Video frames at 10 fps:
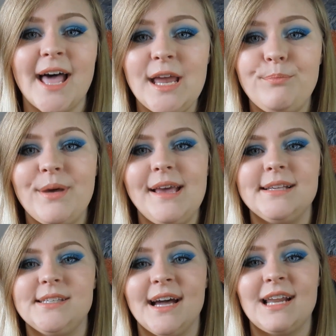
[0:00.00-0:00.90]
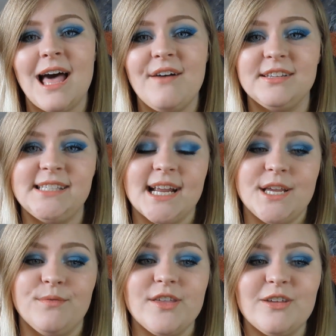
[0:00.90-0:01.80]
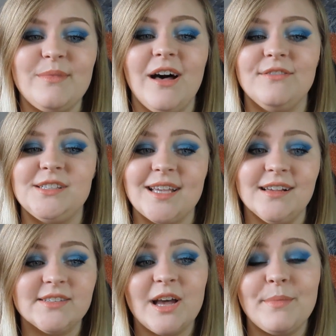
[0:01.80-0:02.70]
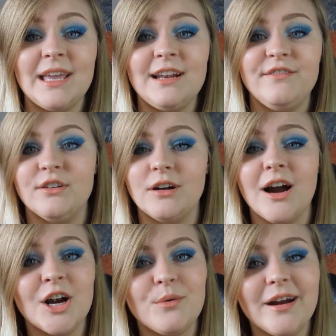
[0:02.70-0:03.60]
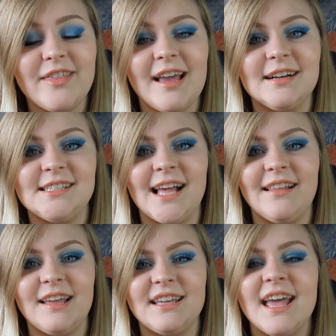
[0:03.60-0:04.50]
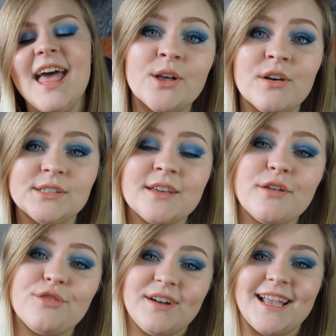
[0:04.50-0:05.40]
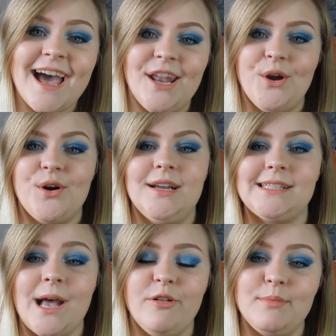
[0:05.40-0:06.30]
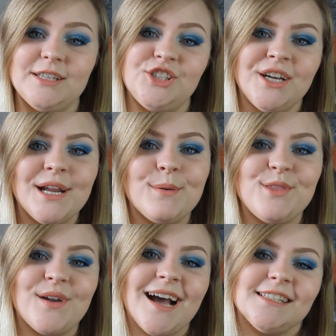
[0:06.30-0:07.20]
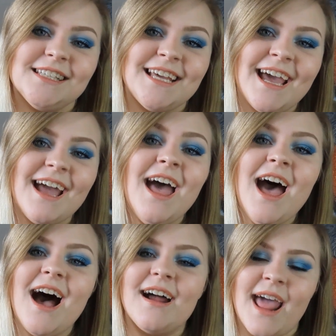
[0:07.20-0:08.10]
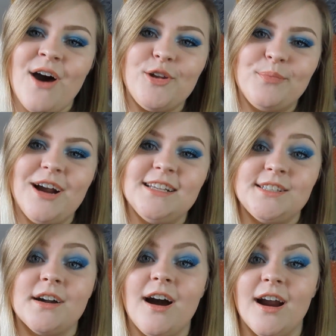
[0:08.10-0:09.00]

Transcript: client base, you kind of have a steady rhythm of sales coming in for artwork that you're selling. So those are the 3 categories I will be sharing with you guys today on how to price your